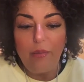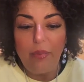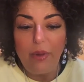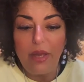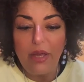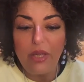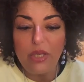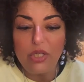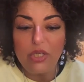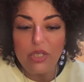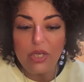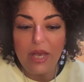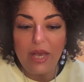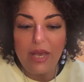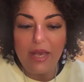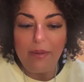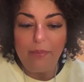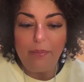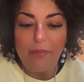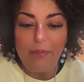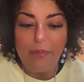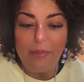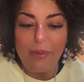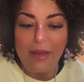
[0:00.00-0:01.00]

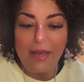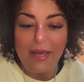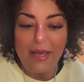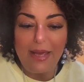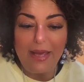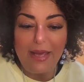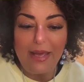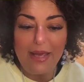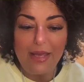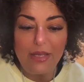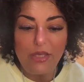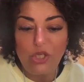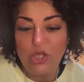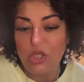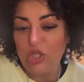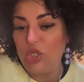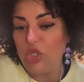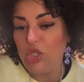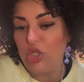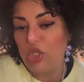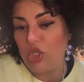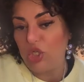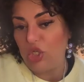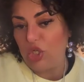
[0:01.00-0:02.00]
BJ
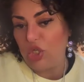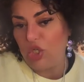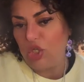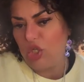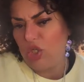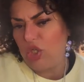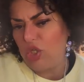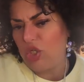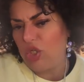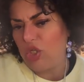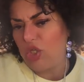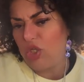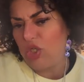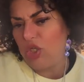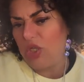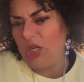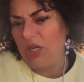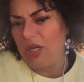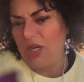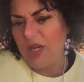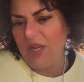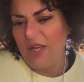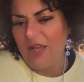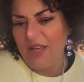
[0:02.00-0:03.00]

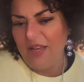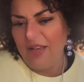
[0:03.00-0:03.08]
Bitch.